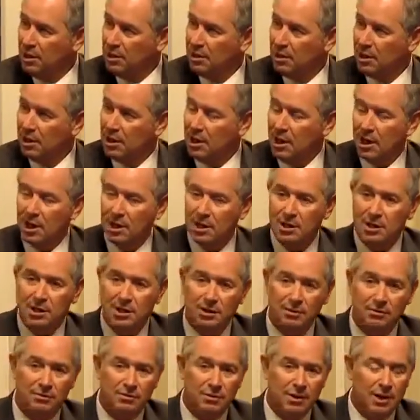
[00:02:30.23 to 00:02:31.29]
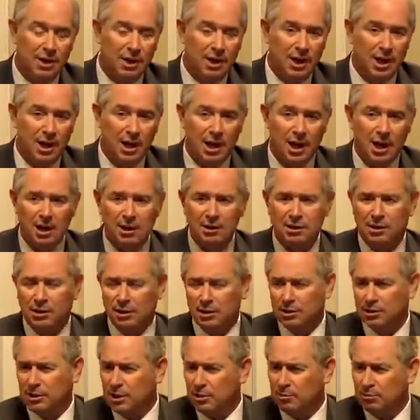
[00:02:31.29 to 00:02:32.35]
the kind of
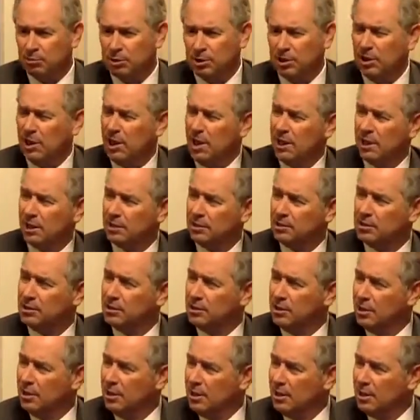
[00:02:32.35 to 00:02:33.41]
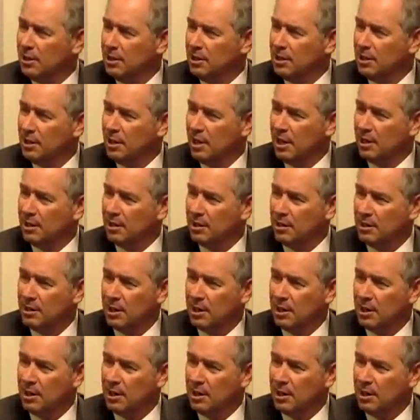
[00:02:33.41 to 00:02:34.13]
endless compliance that